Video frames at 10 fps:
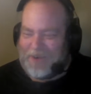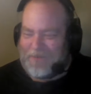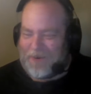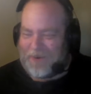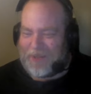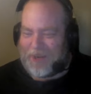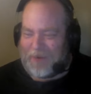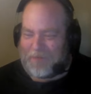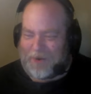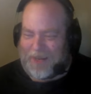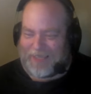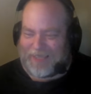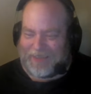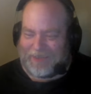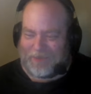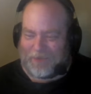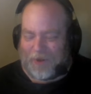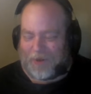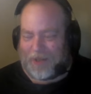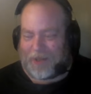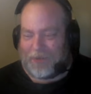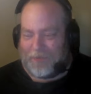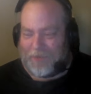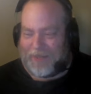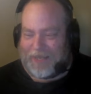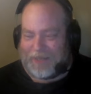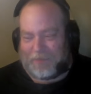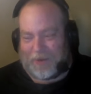fairly comprehensive, while not complete,